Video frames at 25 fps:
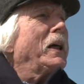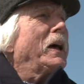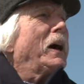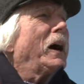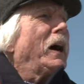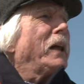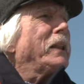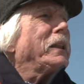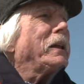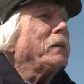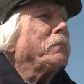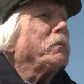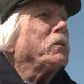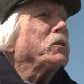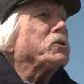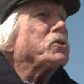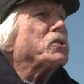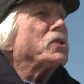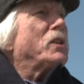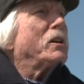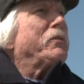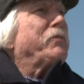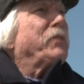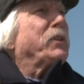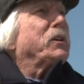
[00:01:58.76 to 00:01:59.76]
and then we'll
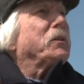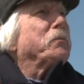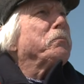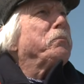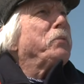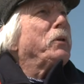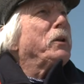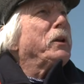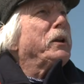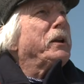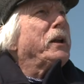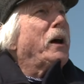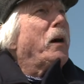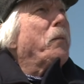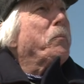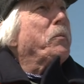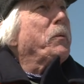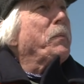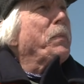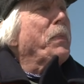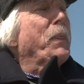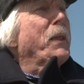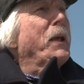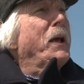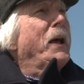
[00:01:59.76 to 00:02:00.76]
see if we can pull it up.
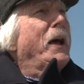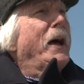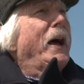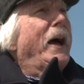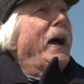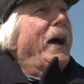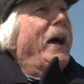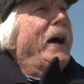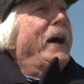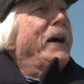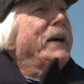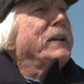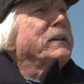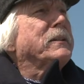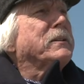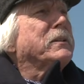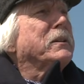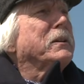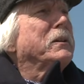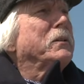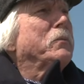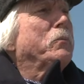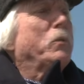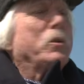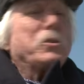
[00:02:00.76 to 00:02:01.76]
And
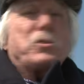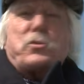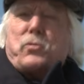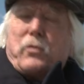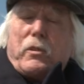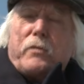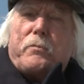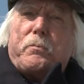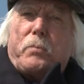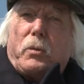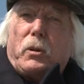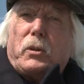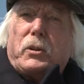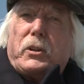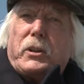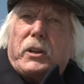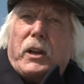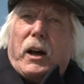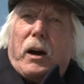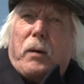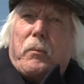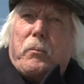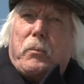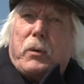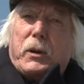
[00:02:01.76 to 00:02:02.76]
once we've pulled it
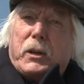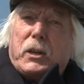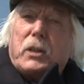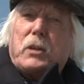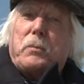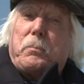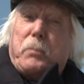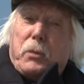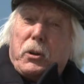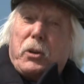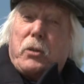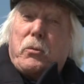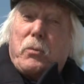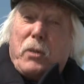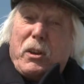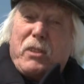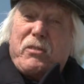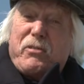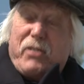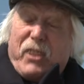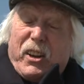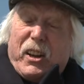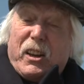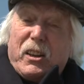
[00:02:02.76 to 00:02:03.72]
up, we're going to put a reef in